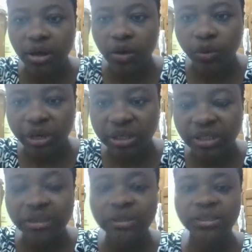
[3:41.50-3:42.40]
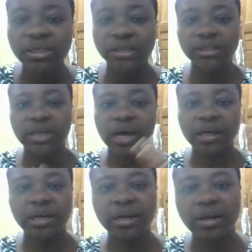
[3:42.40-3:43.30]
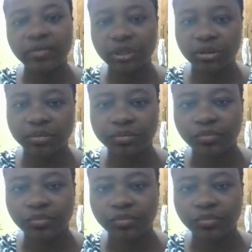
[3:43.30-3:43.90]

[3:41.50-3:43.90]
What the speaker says: We insert 6 at the left.